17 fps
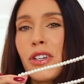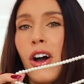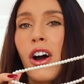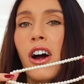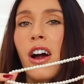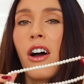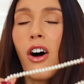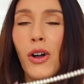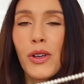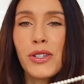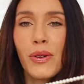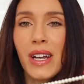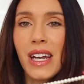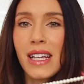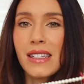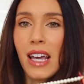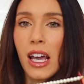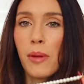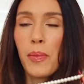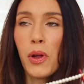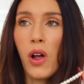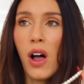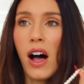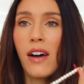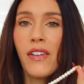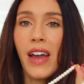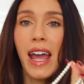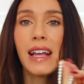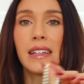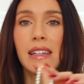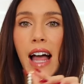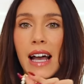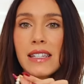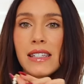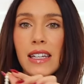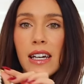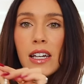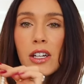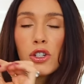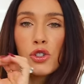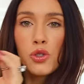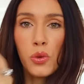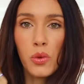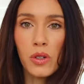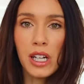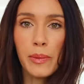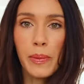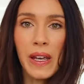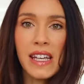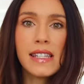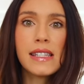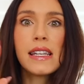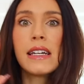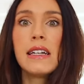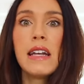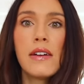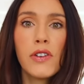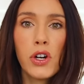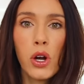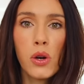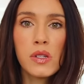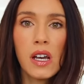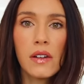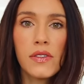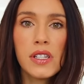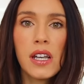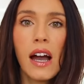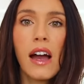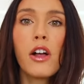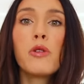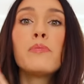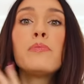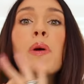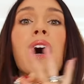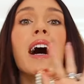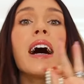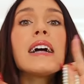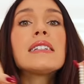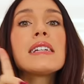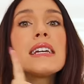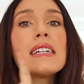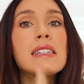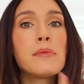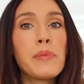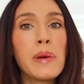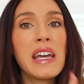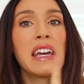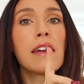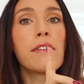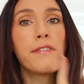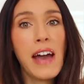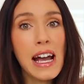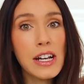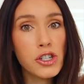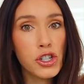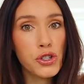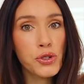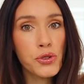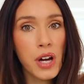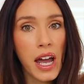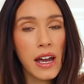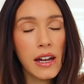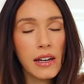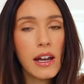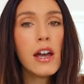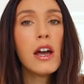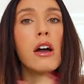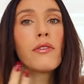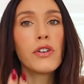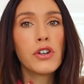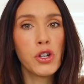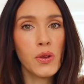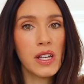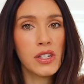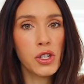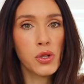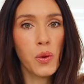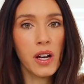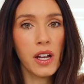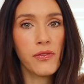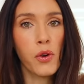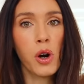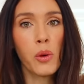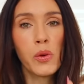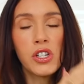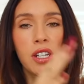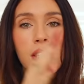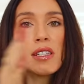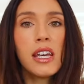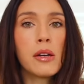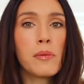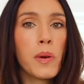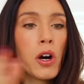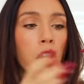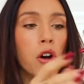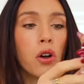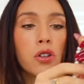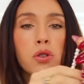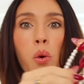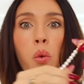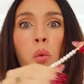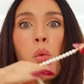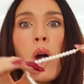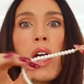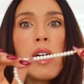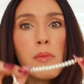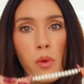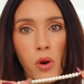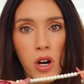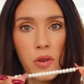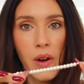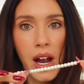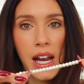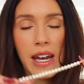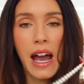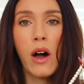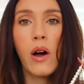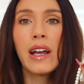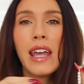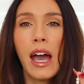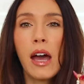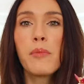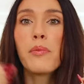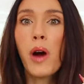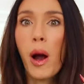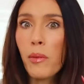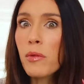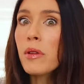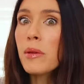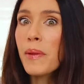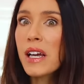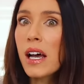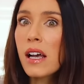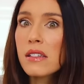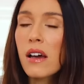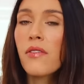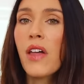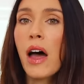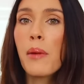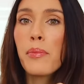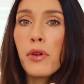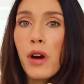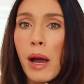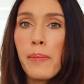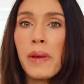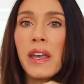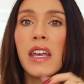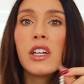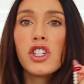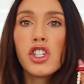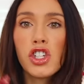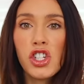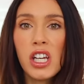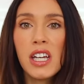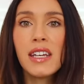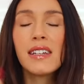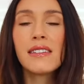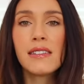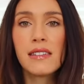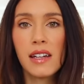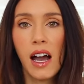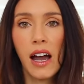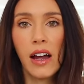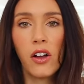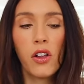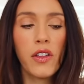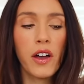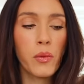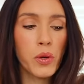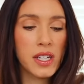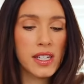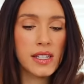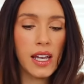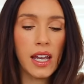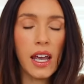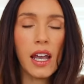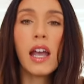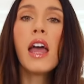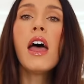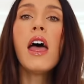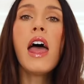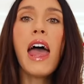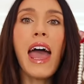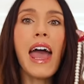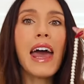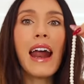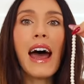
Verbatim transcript: are also an example of a classic jewelry piece that never goes out of style, but is a big fashion trend for 2024. We're just seeing pearls way more right now. Again, probably because of that preppy chic style that we're seeing. And